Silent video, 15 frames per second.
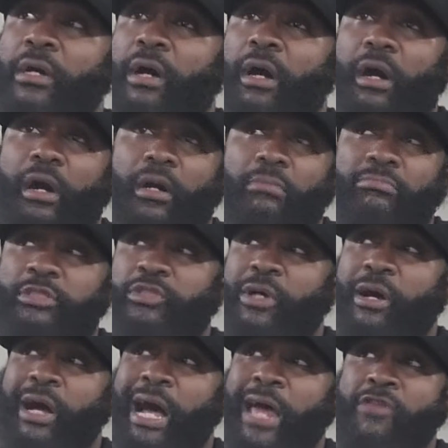So
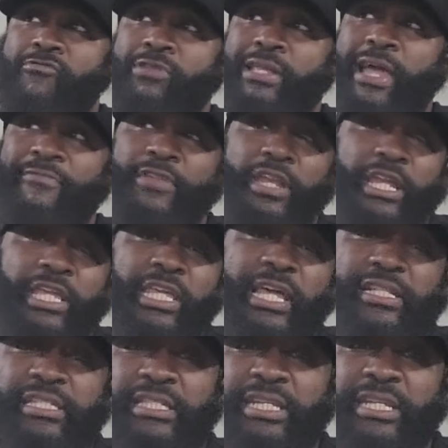I don't really have nothing
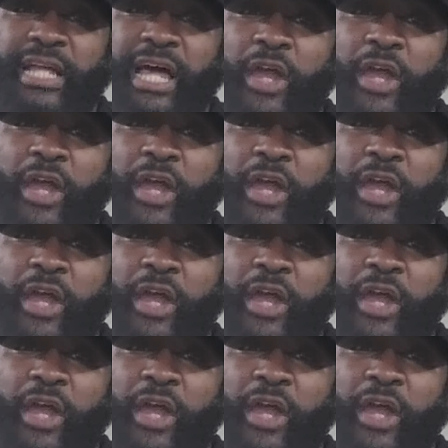against it.